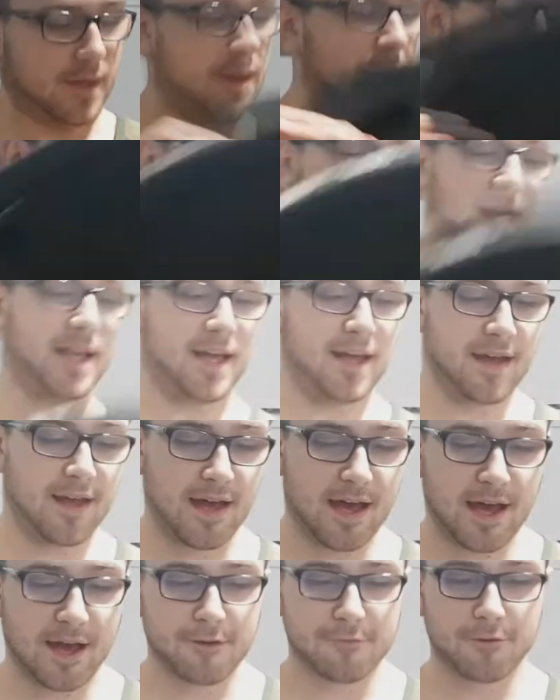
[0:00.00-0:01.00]
these like
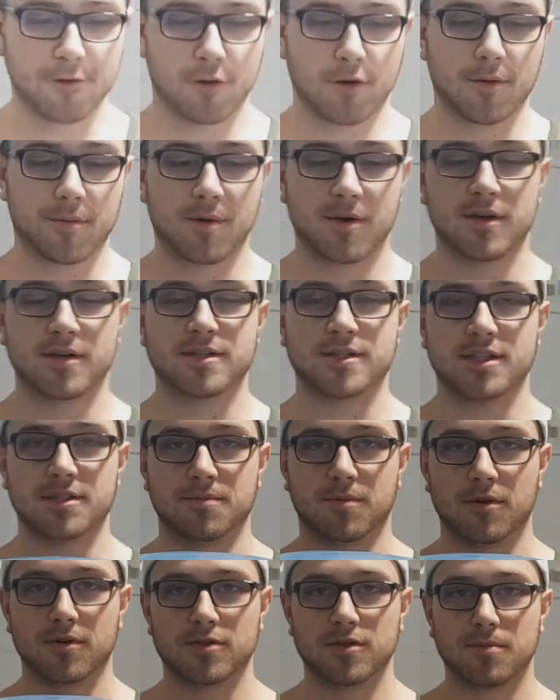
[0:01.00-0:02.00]
half yoga balls, these
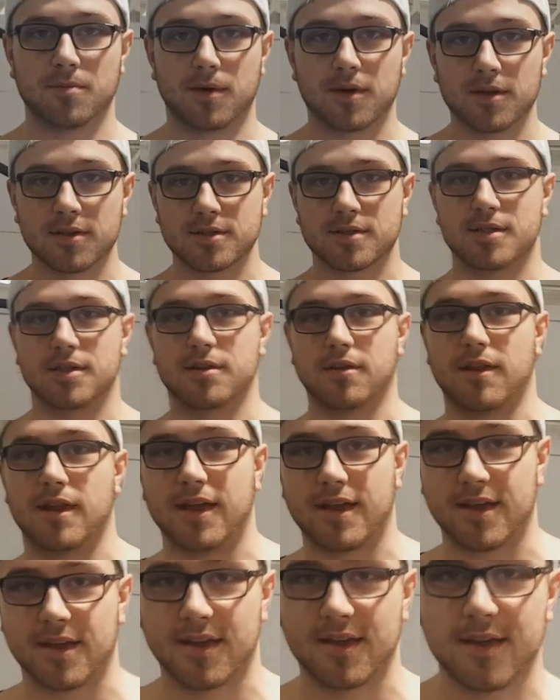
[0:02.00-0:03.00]
Bosu balls, they're
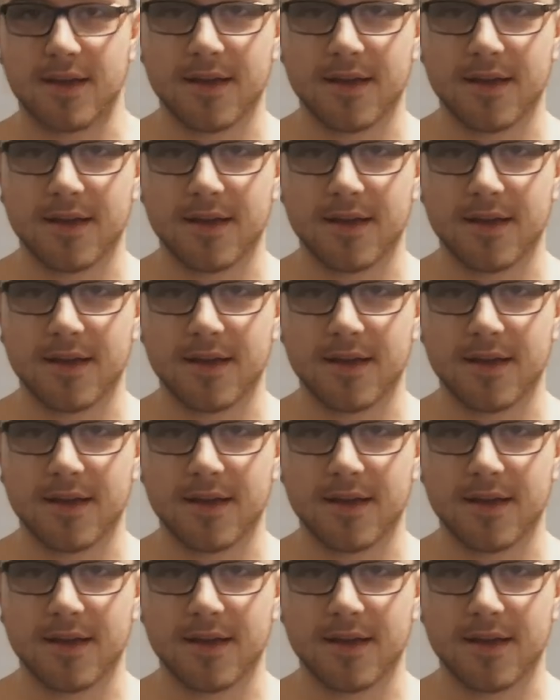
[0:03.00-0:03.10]
like